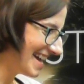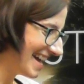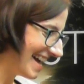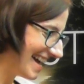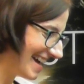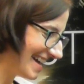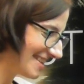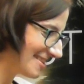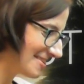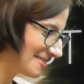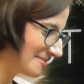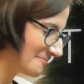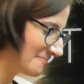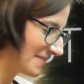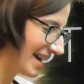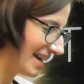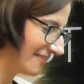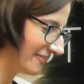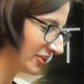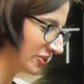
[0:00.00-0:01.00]

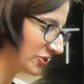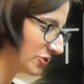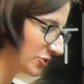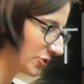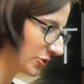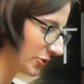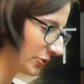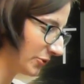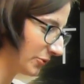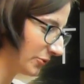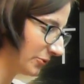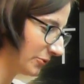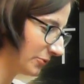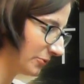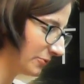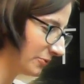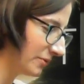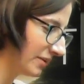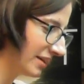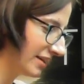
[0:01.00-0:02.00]
having
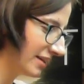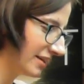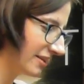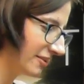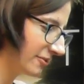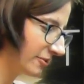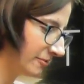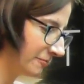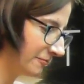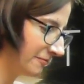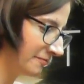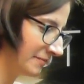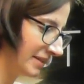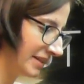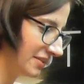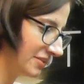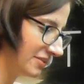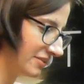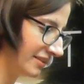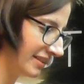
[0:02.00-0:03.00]
two
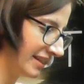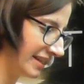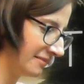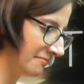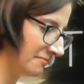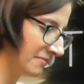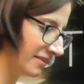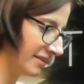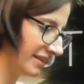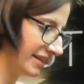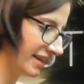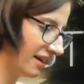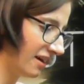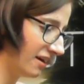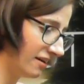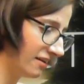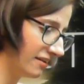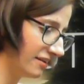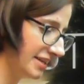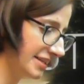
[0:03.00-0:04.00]
confirmation in my
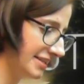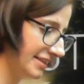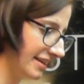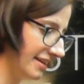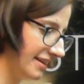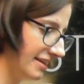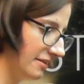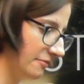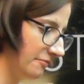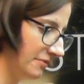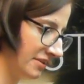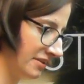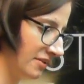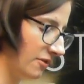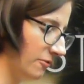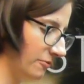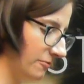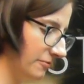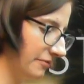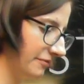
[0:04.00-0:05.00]
heart with an
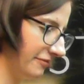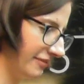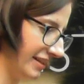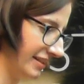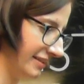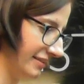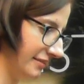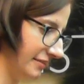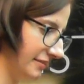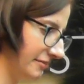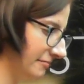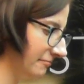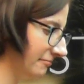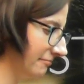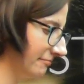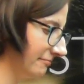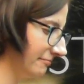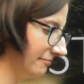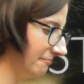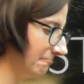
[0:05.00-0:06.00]
old friend.
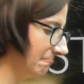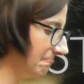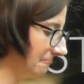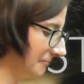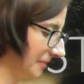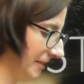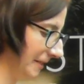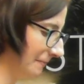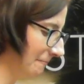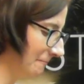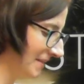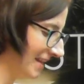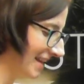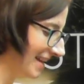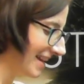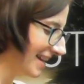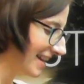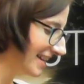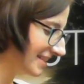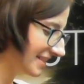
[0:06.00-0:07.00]

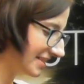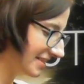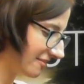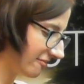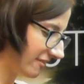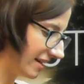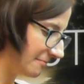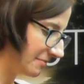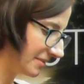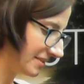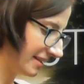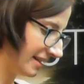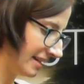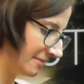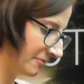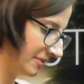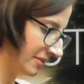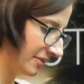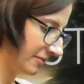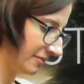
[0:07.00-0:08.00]
Describe a time
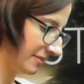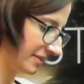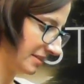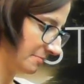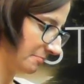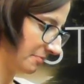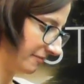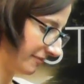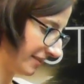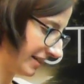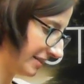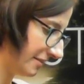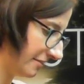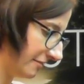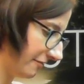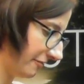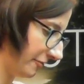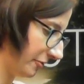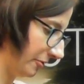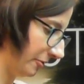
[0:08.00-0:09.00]
when God has provided
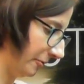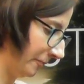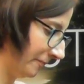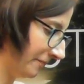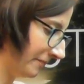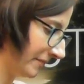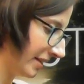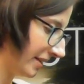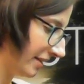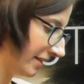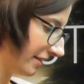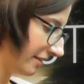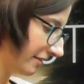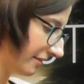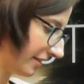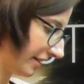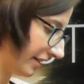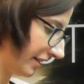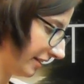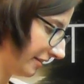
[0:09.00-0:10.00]
for you.
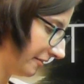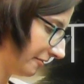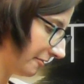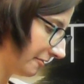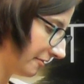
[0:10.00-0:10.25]
Okay.